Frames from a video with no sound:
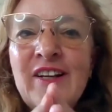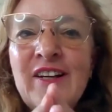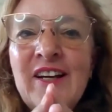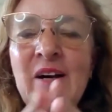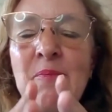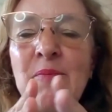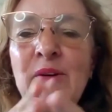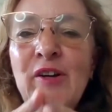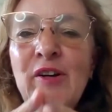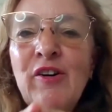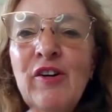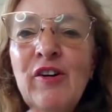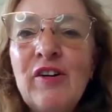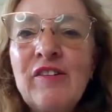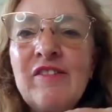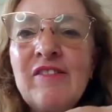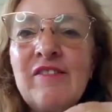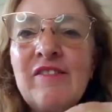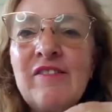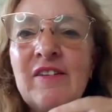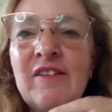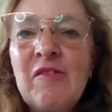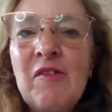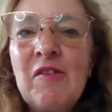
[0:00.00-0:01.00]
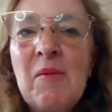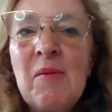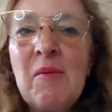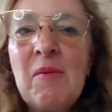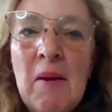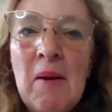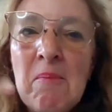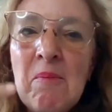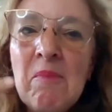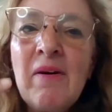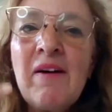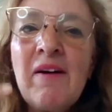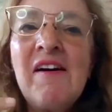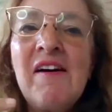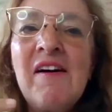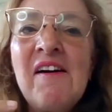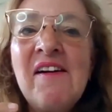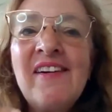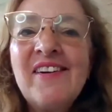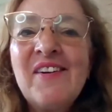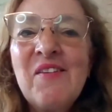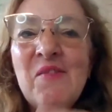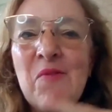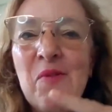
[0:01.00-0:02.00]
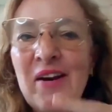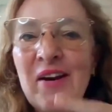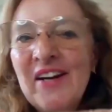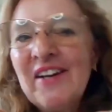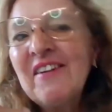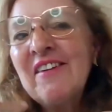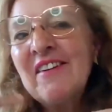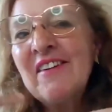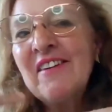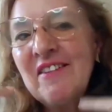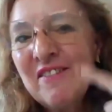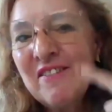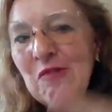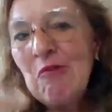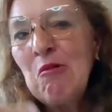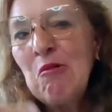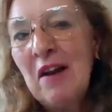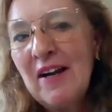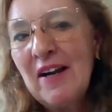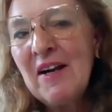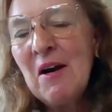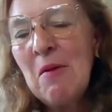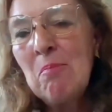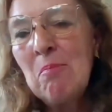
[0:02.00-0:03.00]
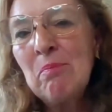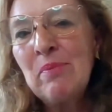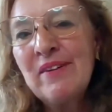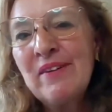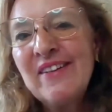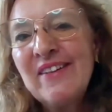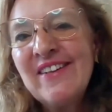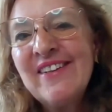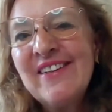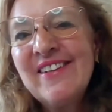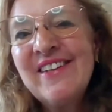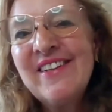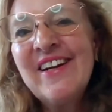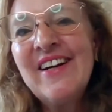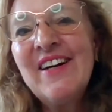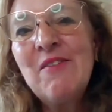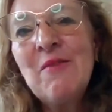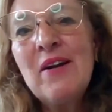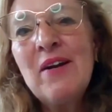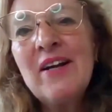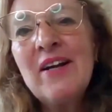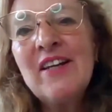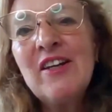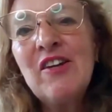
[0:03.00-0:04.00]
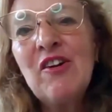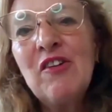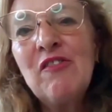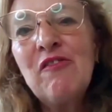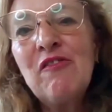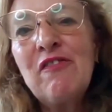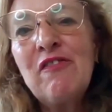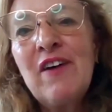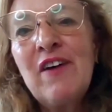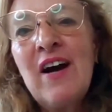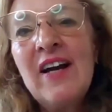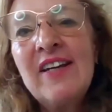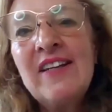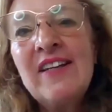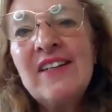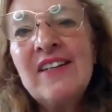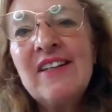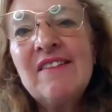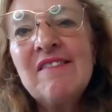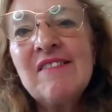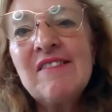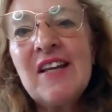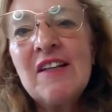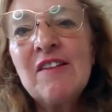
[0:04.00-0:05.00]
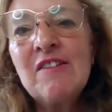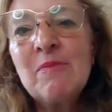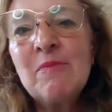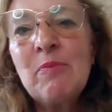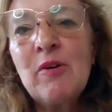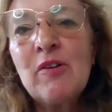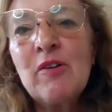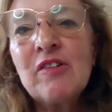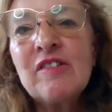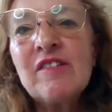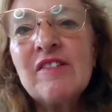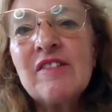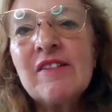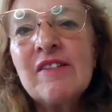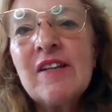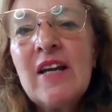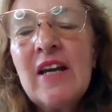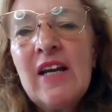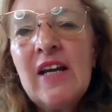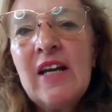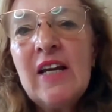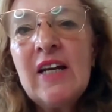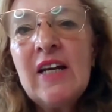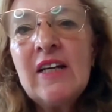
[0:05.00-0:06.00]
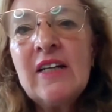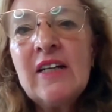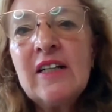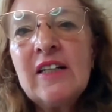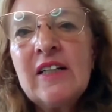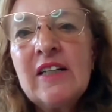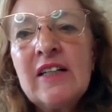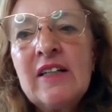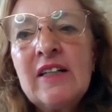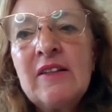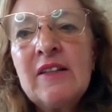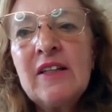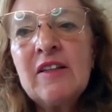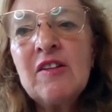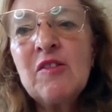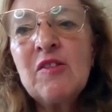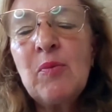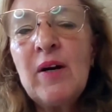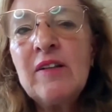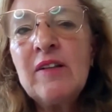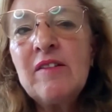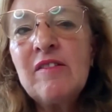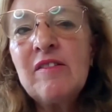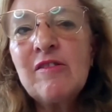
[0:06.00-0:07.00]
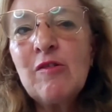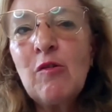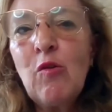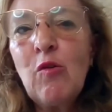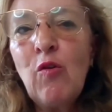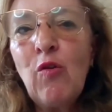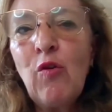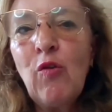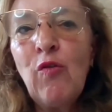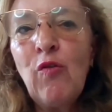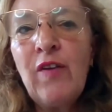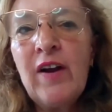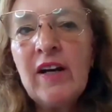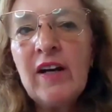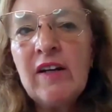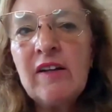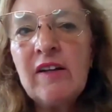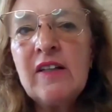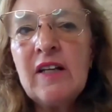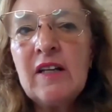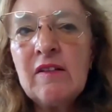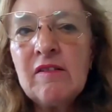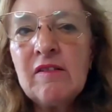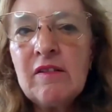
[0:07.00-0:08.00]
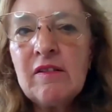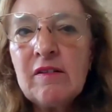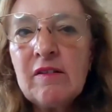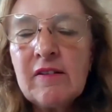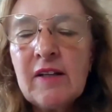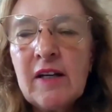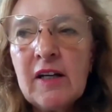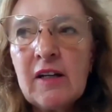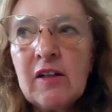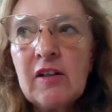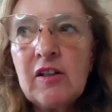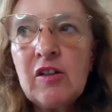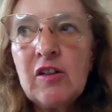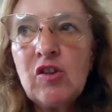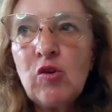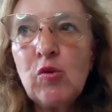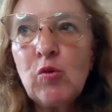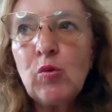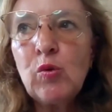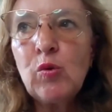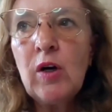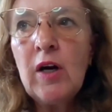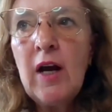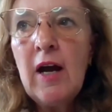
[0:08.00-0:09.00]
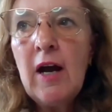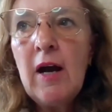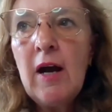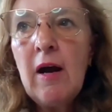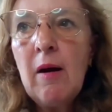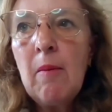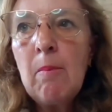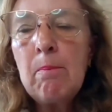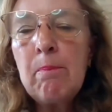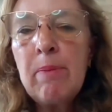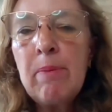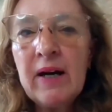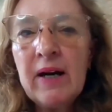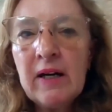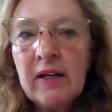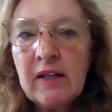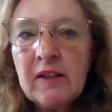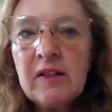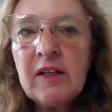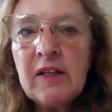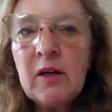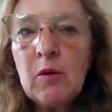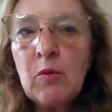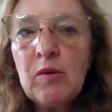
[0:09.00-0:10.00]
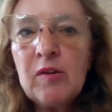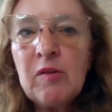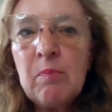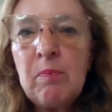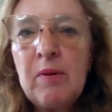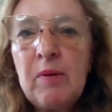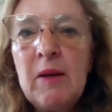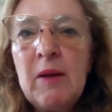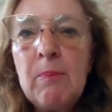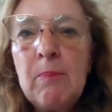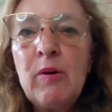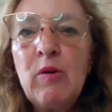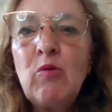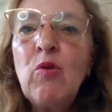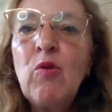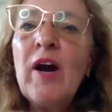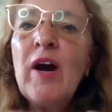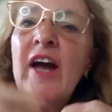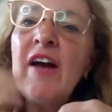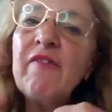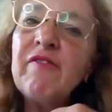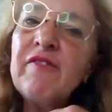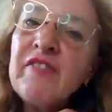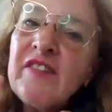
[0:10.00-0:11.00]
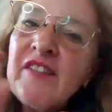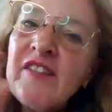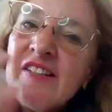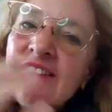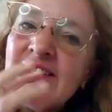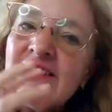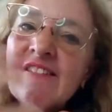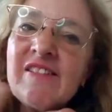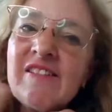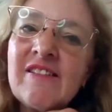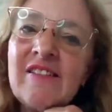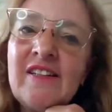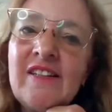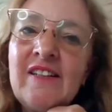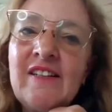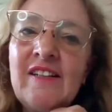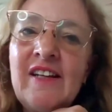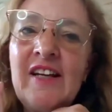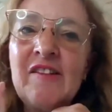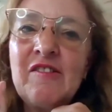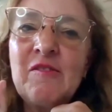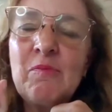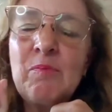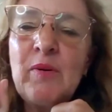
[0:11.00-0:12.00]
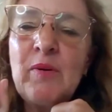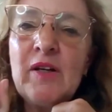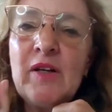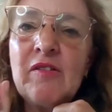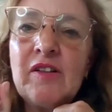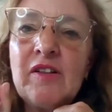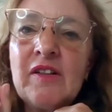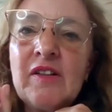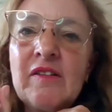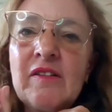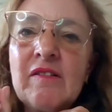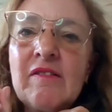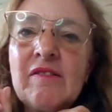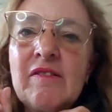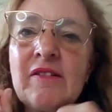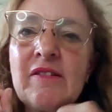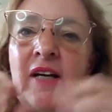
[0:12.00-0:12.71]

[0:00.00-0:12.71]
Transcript: Yeah, because remember, we are a solar company. Yeah, we are not finance experts, and that's why it's so very necessary to partner with people who have this experience.